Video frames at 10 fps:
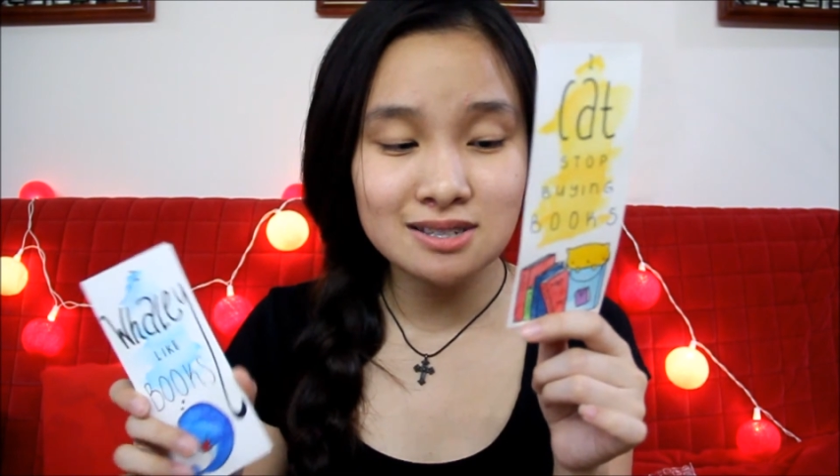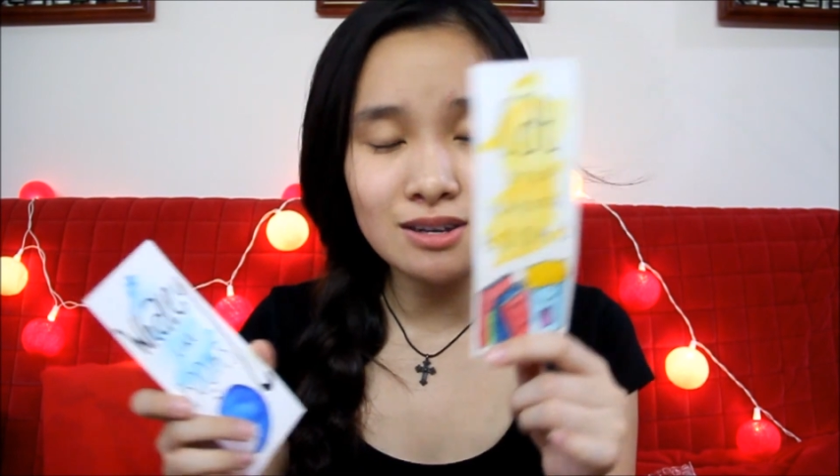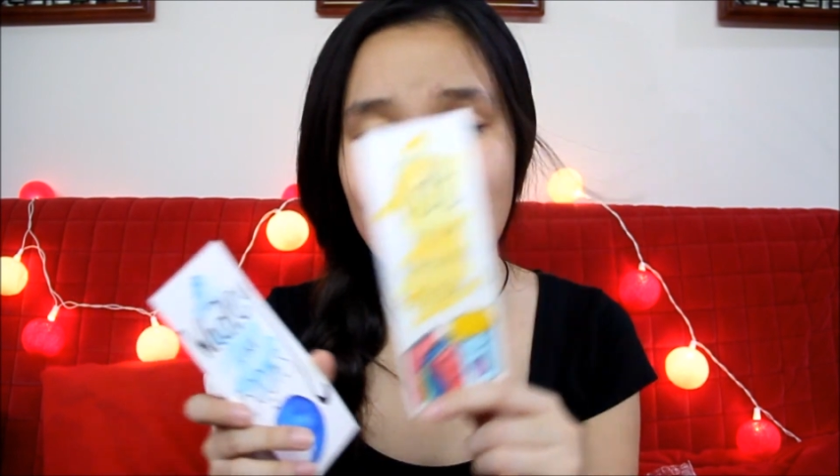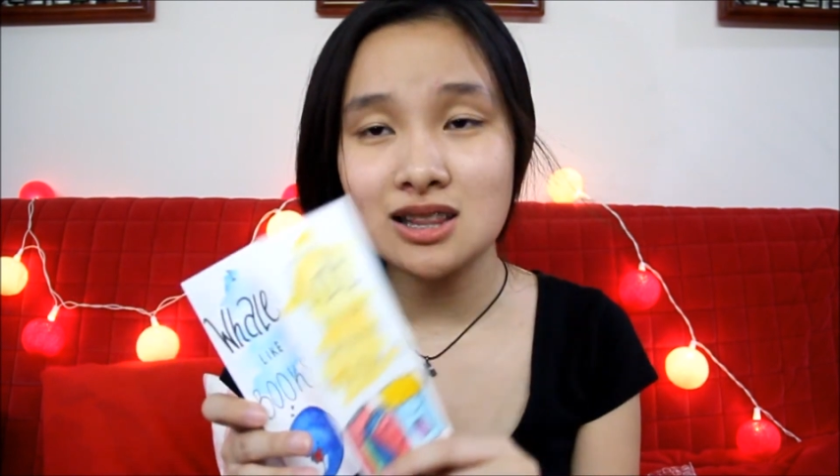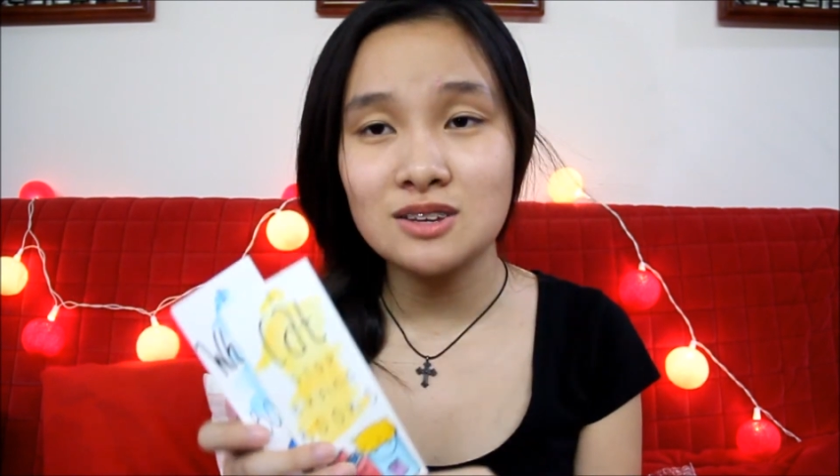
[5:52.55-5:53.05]
so
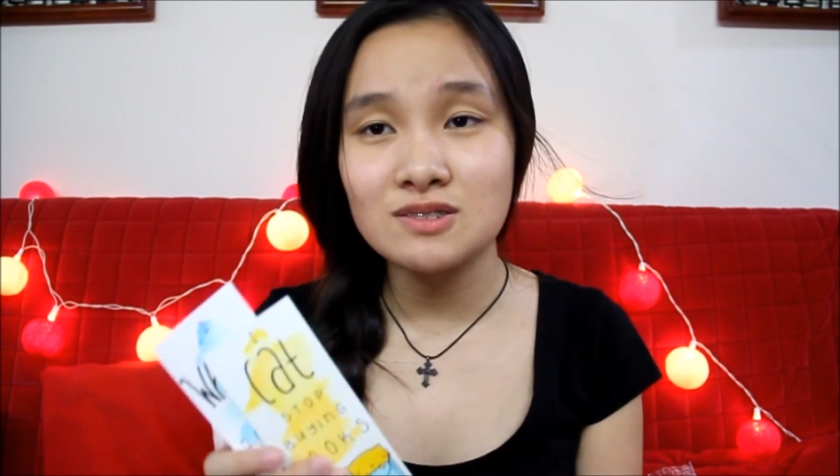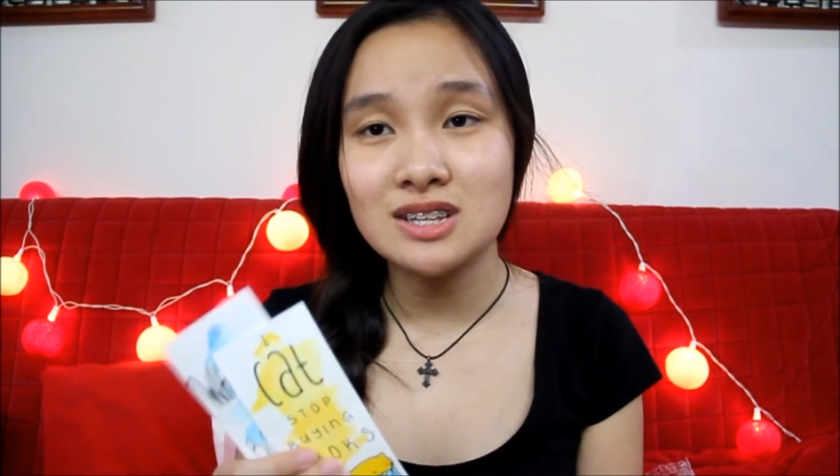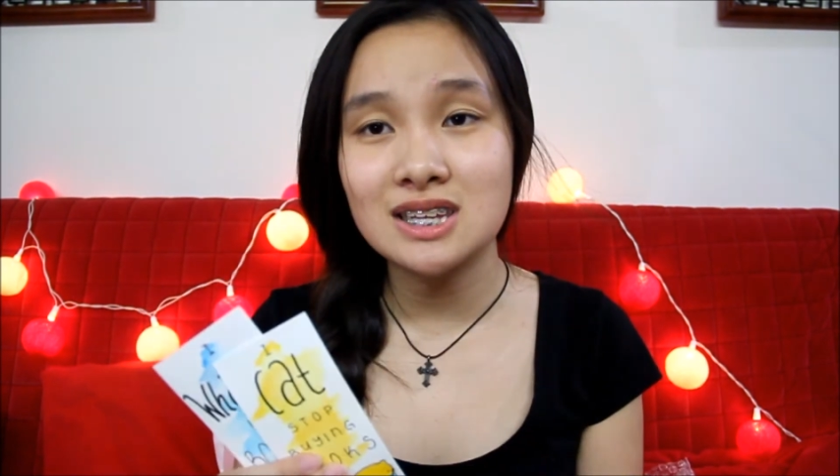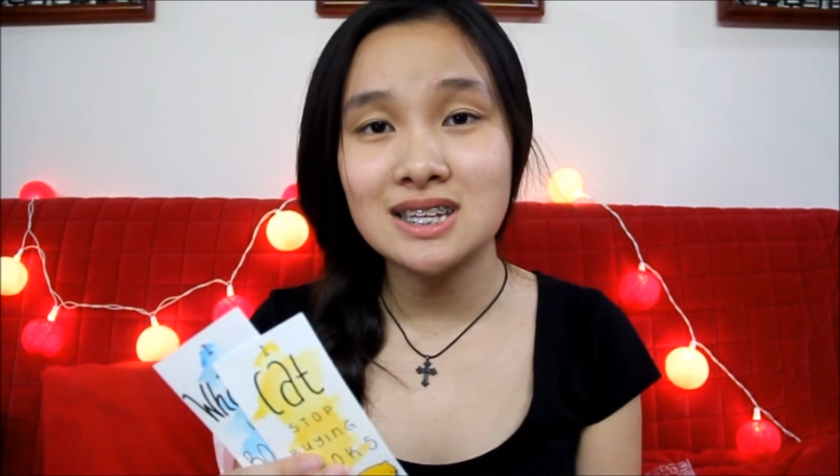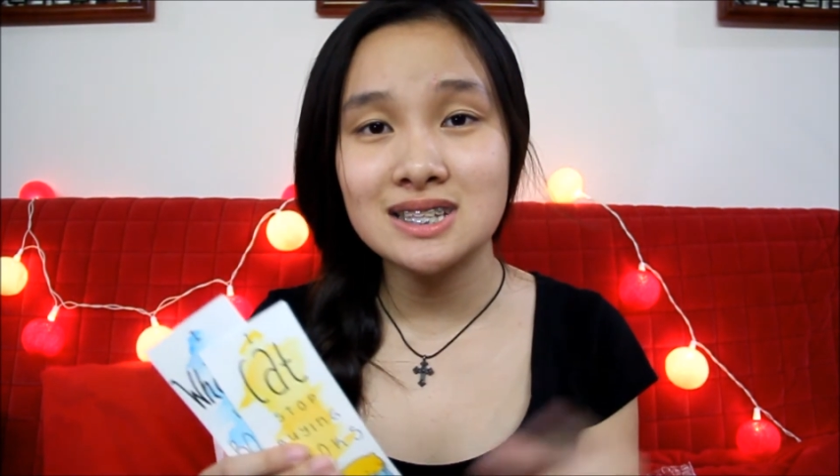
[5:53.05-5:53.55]
I'll leave the
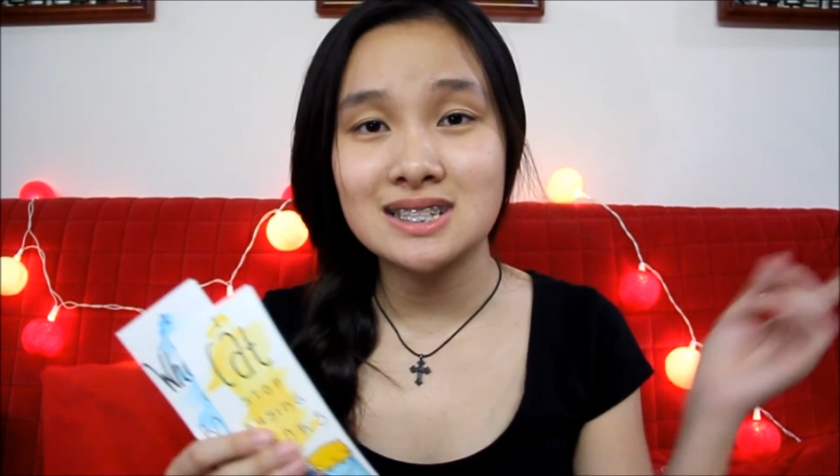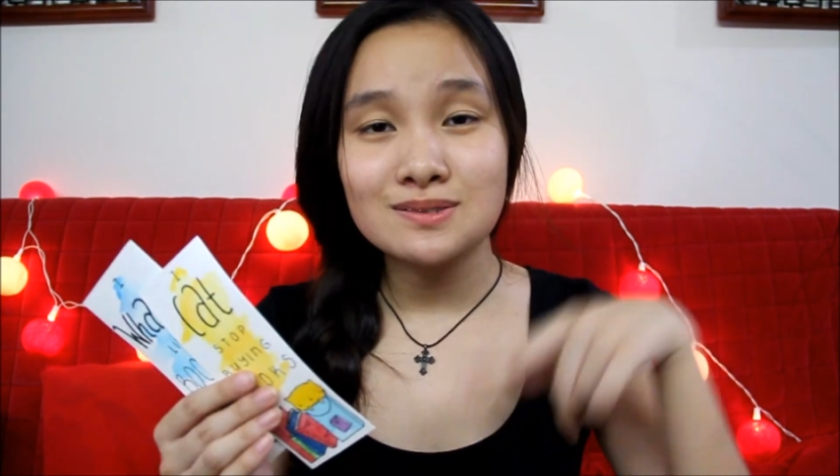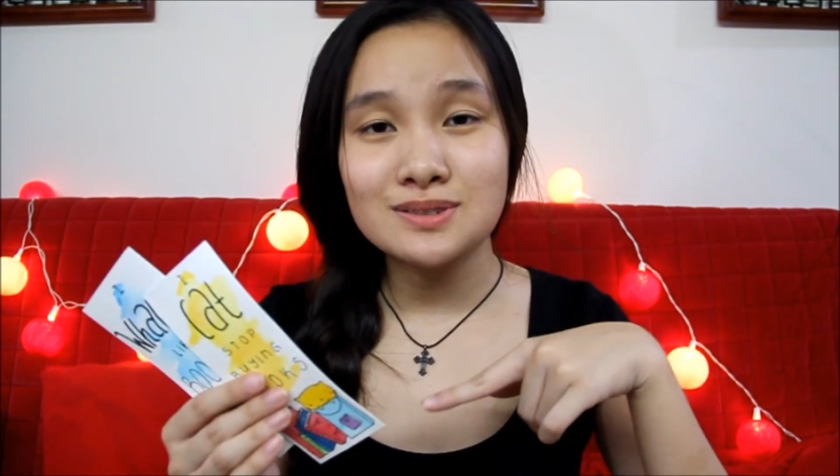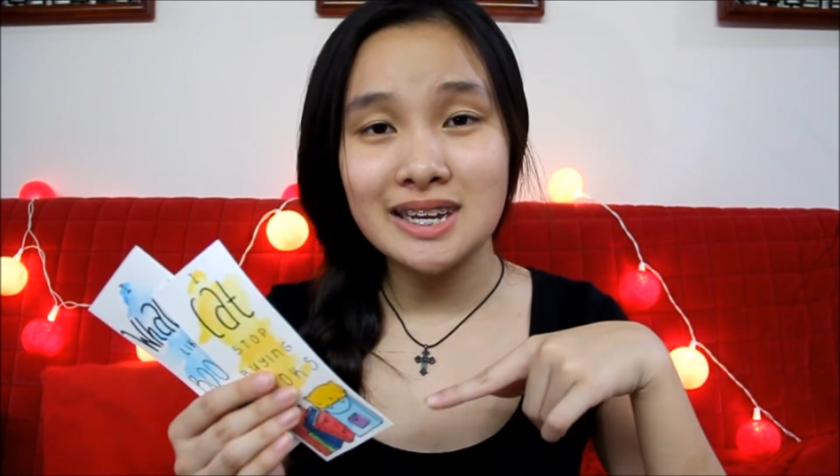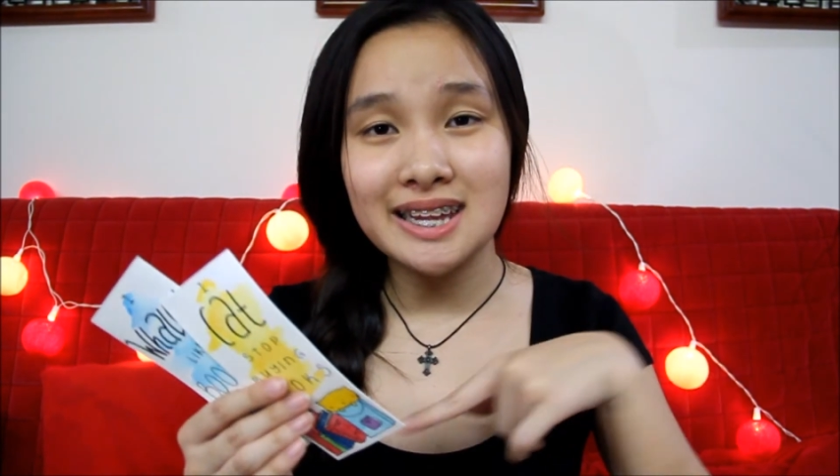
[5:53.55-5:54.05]
link
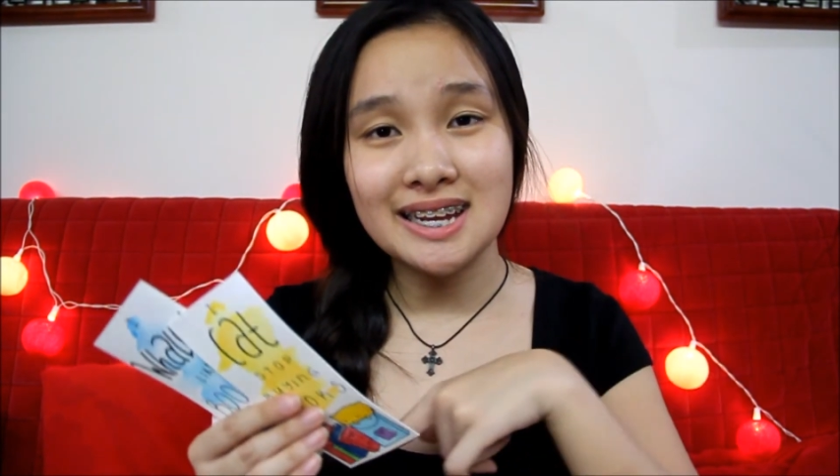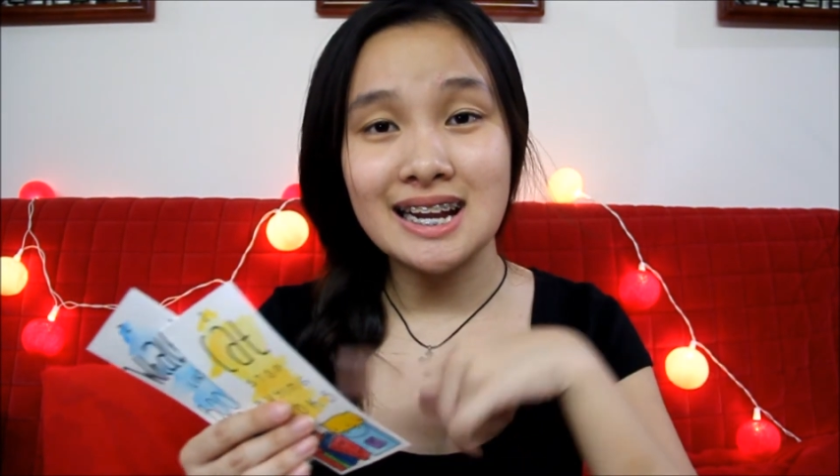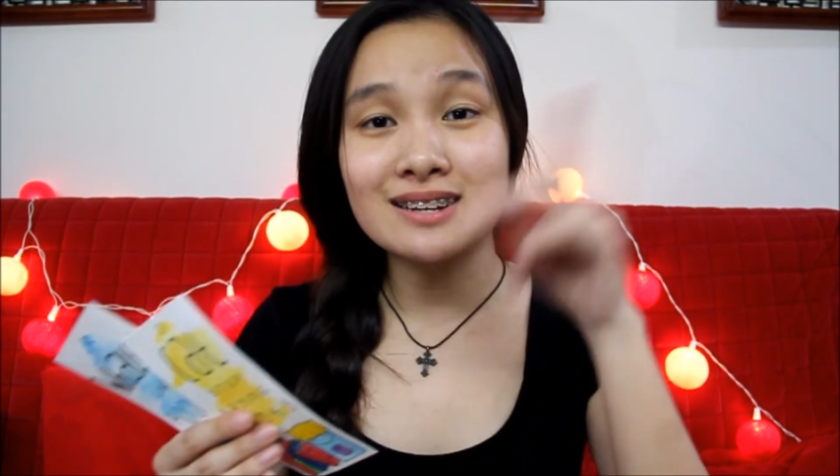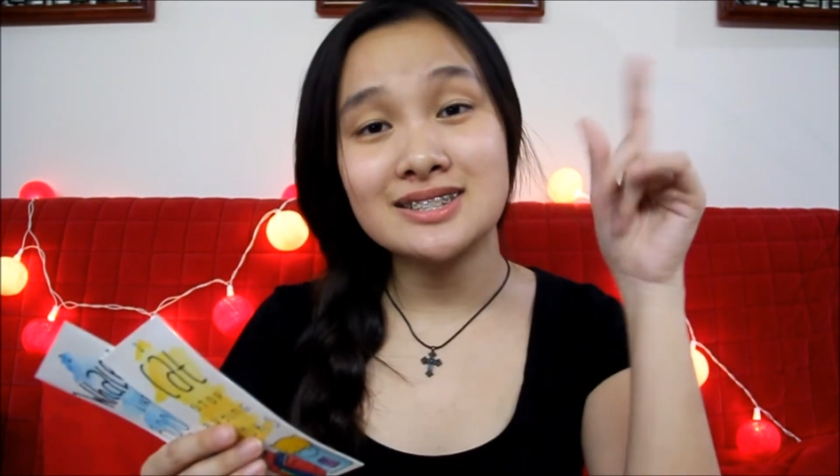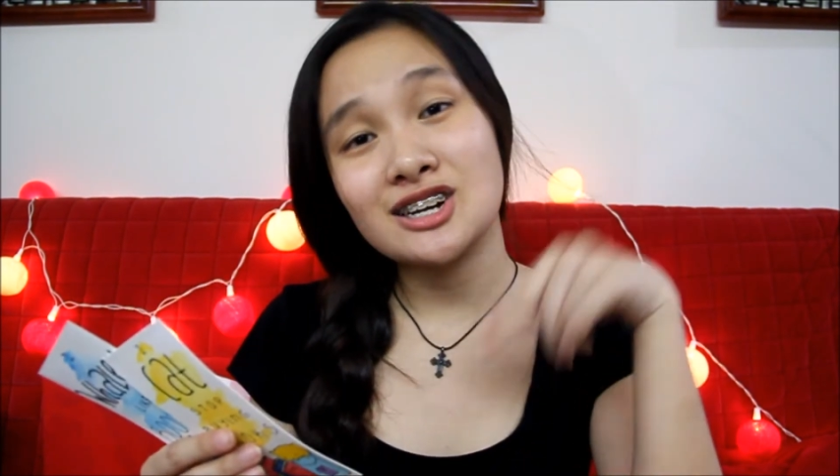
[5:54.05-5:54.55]
to that
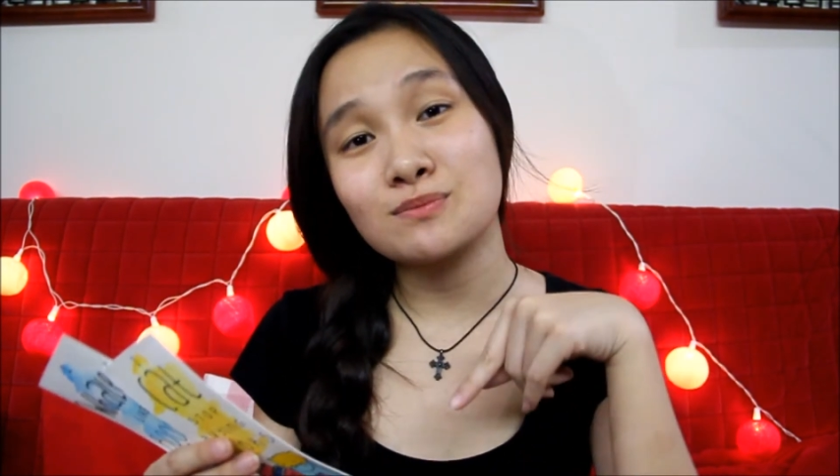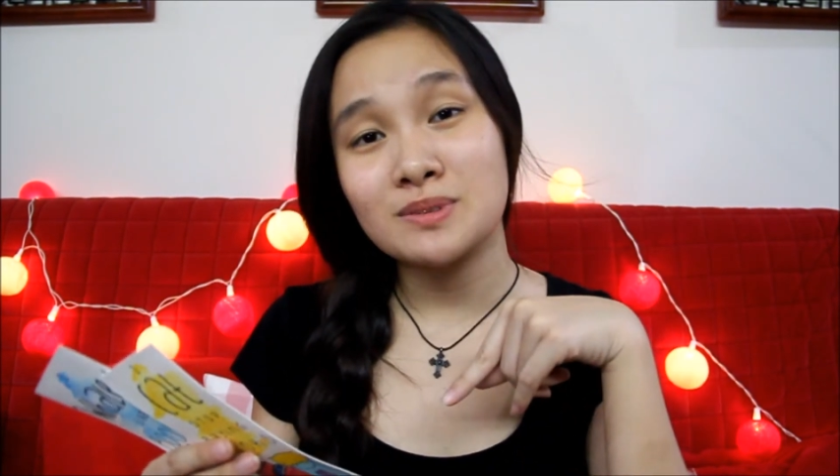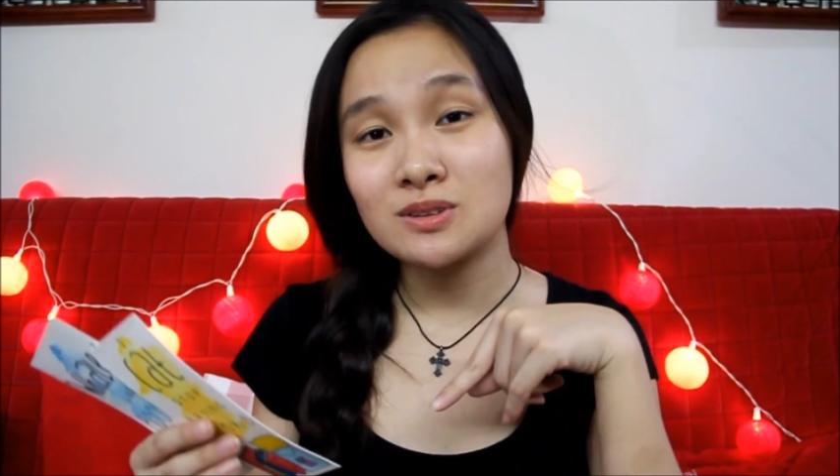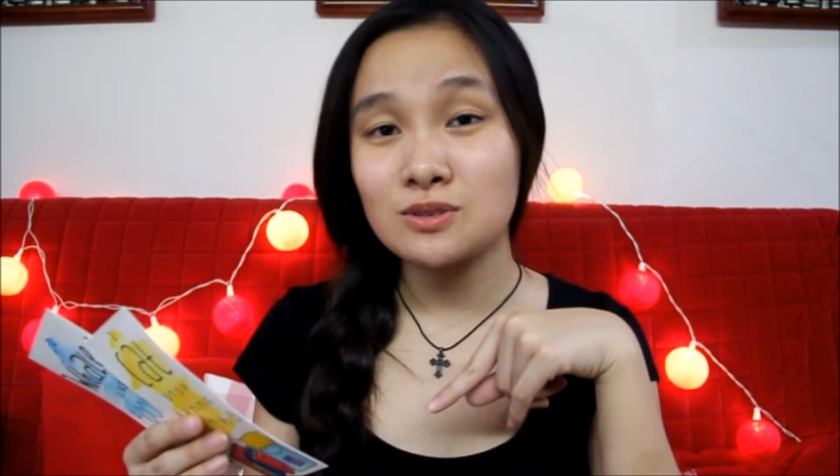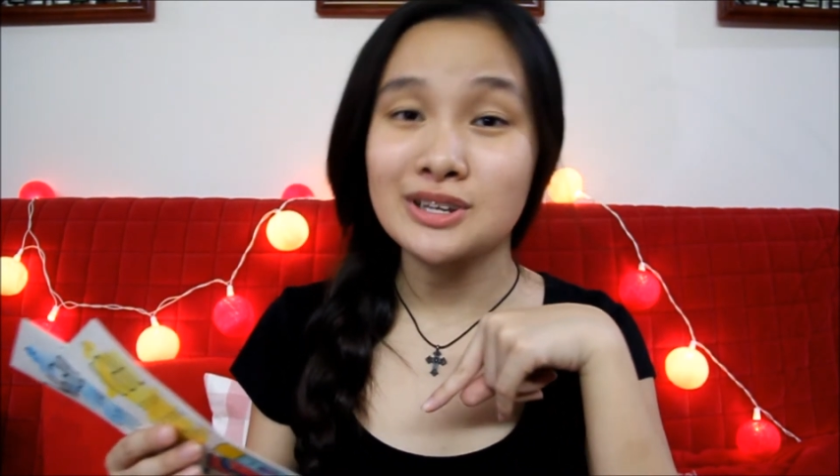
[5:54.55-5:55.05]
account down
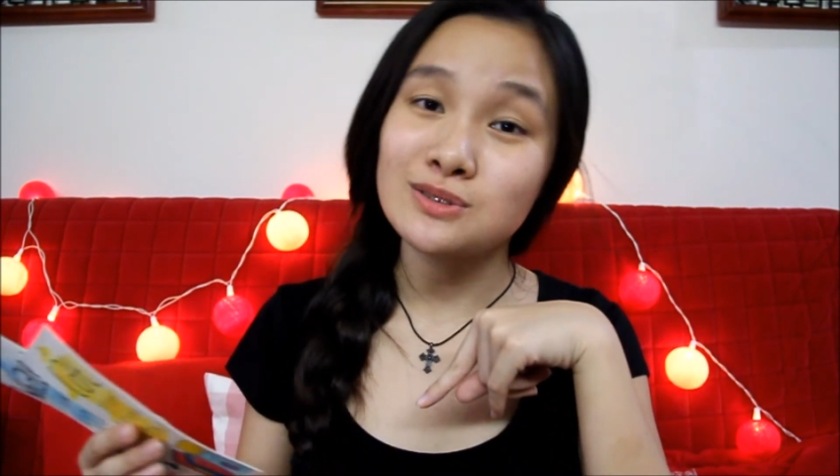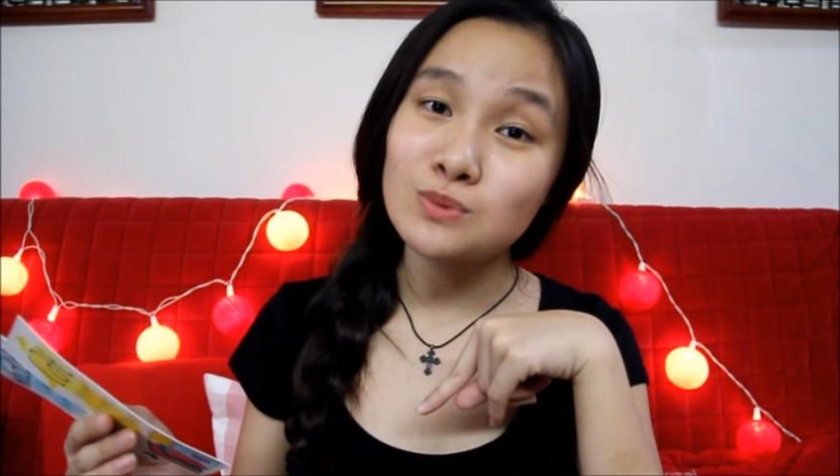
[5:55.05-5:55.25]
below as